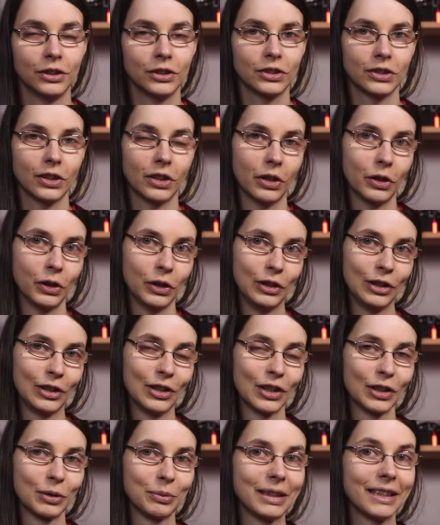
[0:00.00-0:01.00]
So you
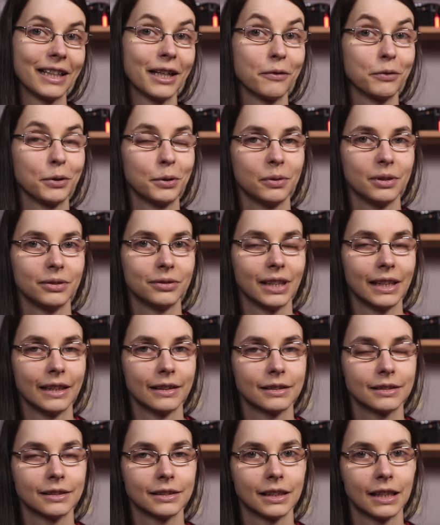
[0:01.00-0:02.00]
gotta be careful with
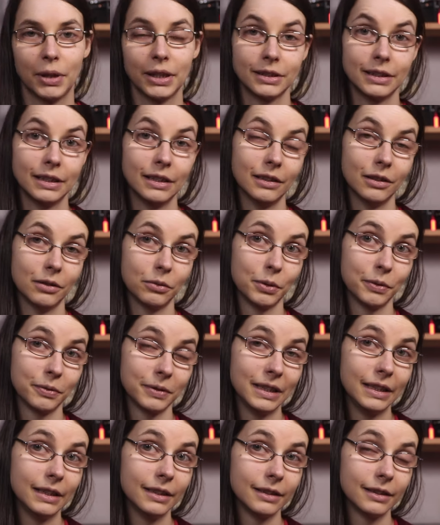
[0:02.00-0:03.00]
that. But
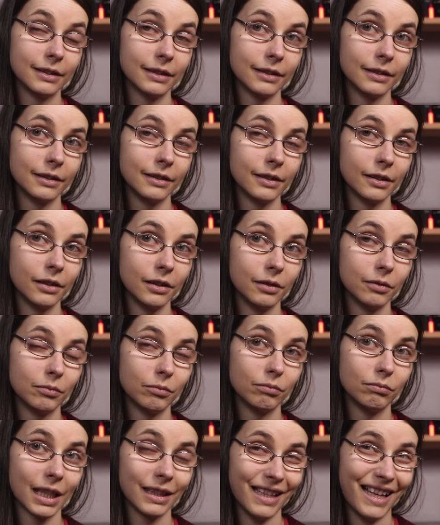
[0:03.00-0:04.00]
with these little
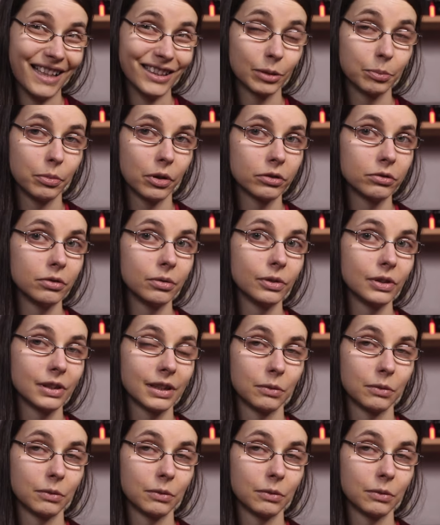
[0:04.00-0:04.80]
glass bottles